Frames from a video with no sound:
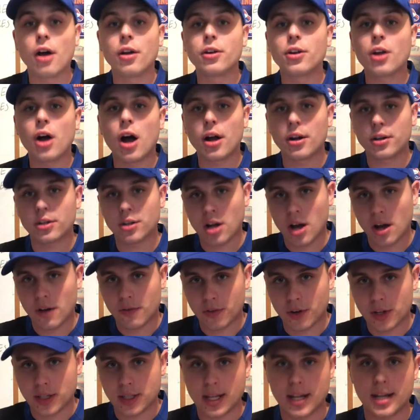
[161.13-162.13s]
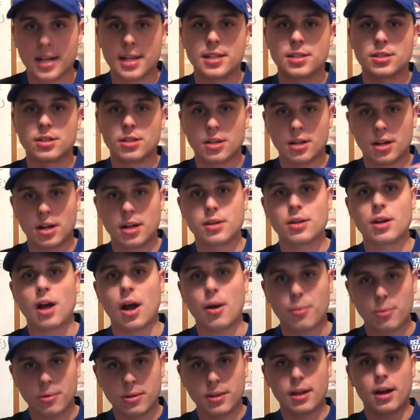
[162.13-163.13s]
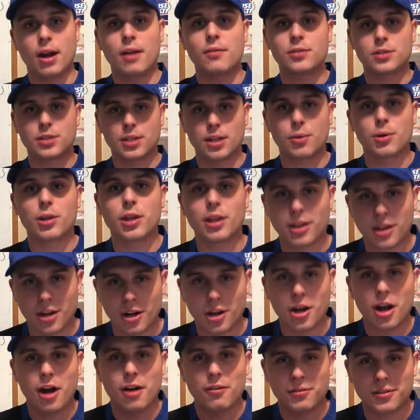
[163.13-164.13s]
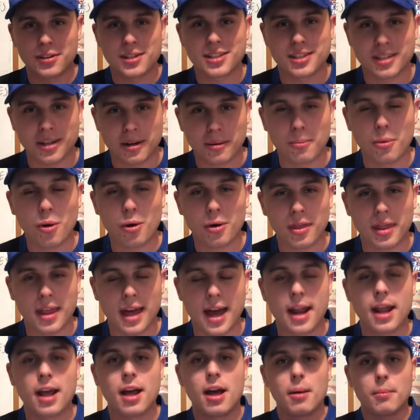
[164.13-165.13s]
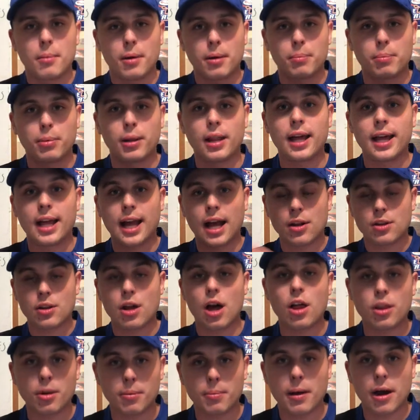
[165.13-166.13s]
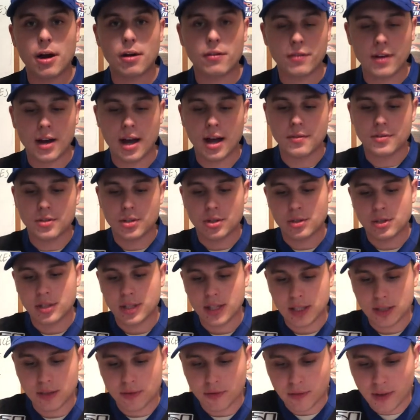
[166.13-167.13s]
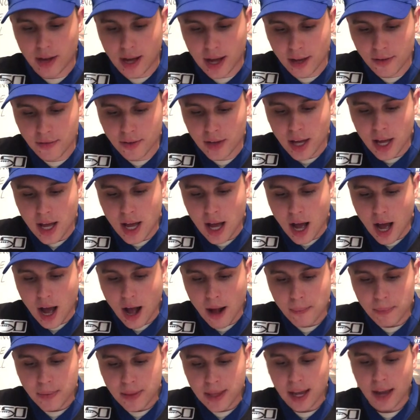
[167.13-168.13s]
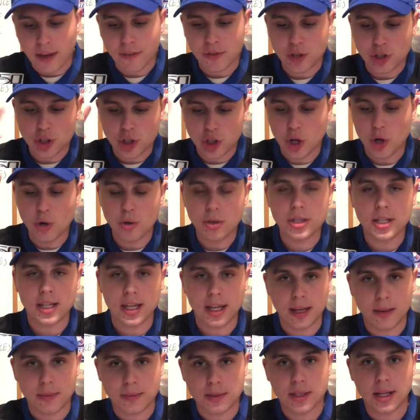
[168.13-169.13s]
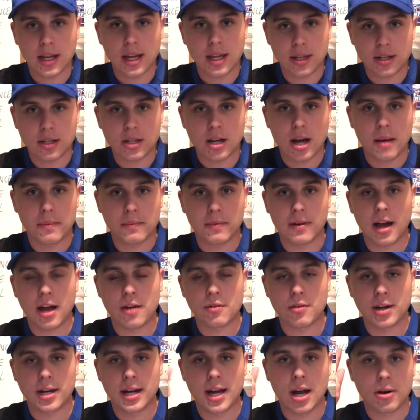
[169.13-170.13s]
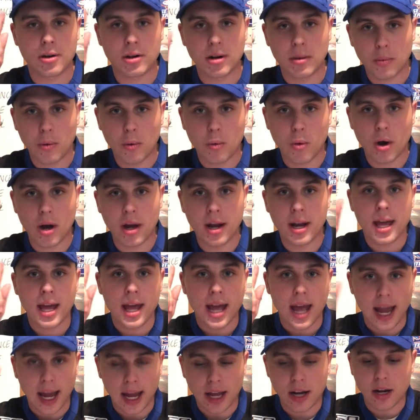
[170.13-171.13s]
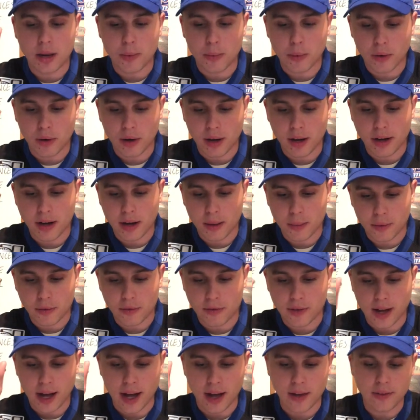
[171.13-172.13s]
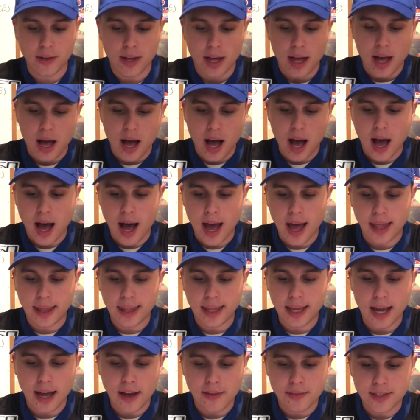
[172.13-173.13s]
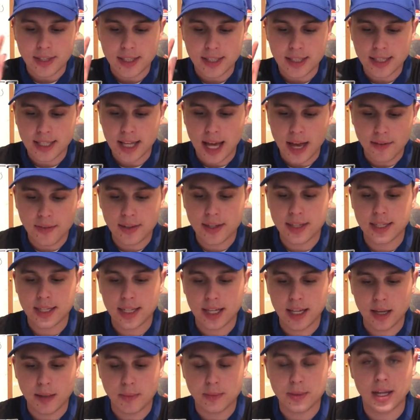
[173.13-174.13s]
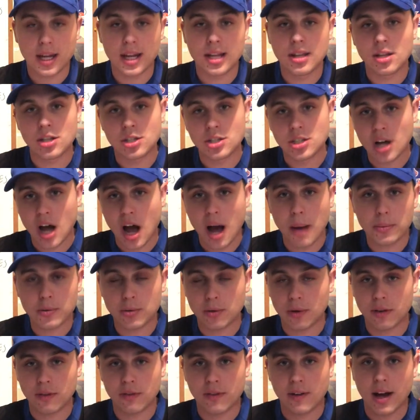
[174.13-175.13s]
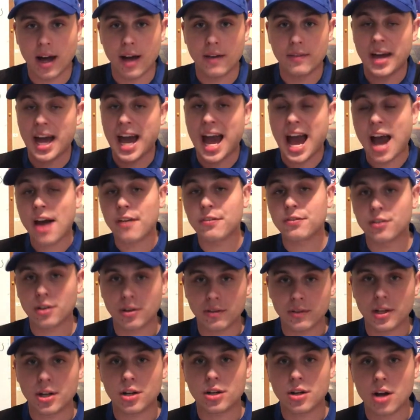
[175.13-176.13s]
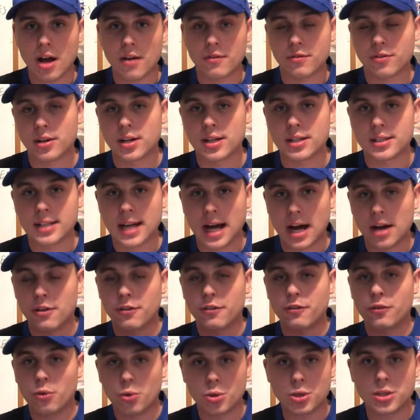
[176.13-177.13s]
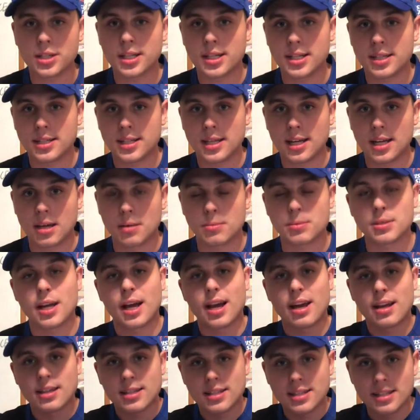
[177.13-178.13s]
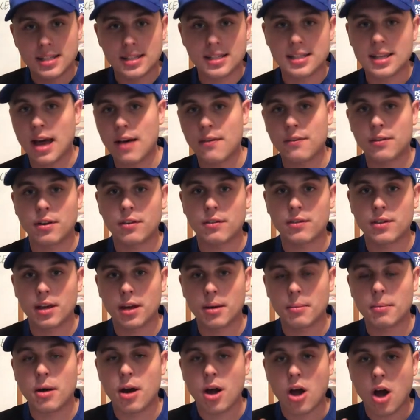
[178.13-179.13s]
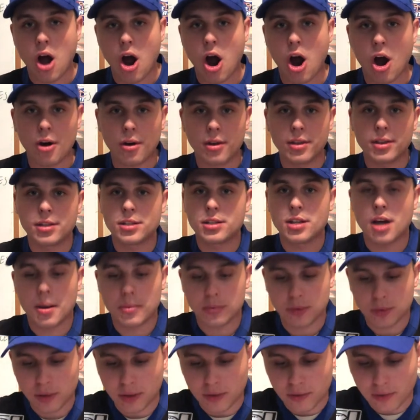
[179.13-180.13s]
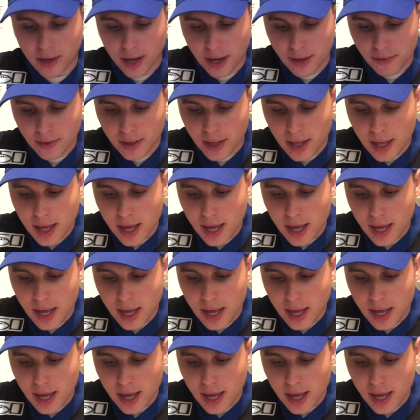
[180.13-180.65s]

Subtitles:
Non-conference, that is, not with obviously within their conference. They're more than that, but playing out other Power 5s, they're 6-5. They have 2 teams in the top 5 right now, number 1 and number 5, and they have 7 teams in the top 25. Half of their conference out of 14 teams, 7 of them are in the top 25.